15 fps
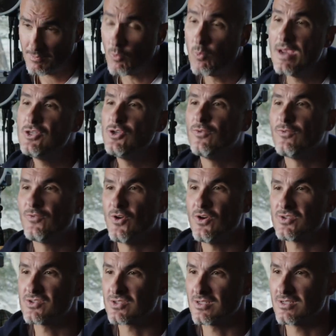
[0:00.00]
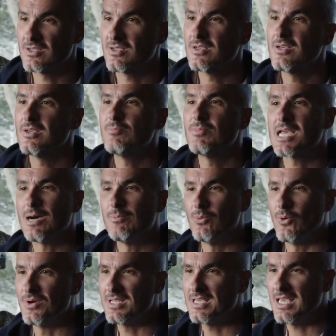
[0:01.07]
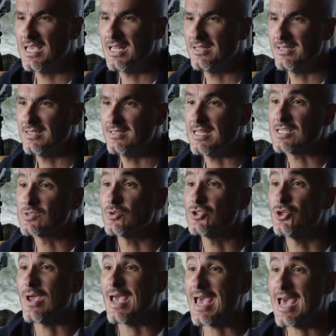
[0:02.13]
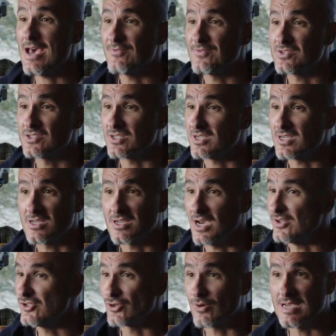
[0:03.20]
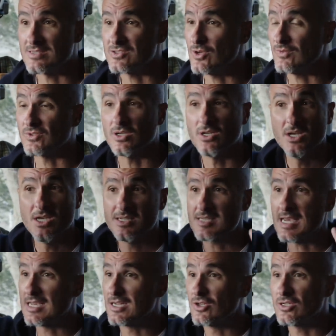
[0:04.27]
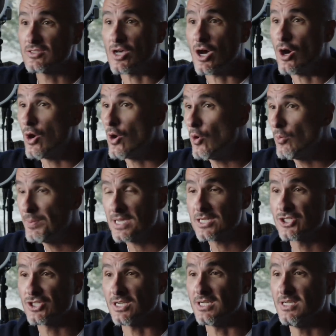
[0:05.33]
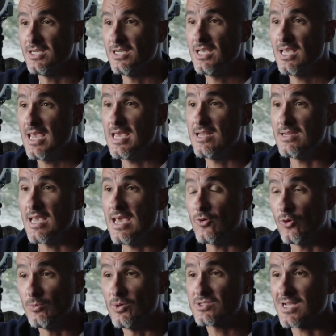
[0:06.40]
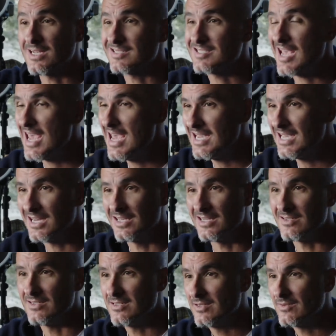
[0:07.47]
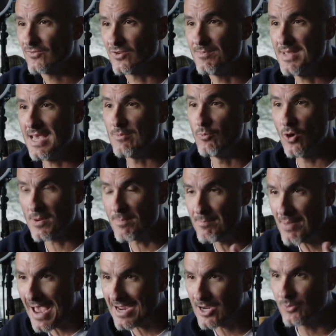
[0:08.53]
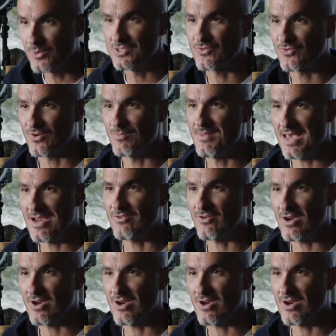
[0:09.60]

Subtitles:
But when you first become born again, that's what you have to address. You have to take a look at the whole picture and almost untangle it from that, work backwards from that,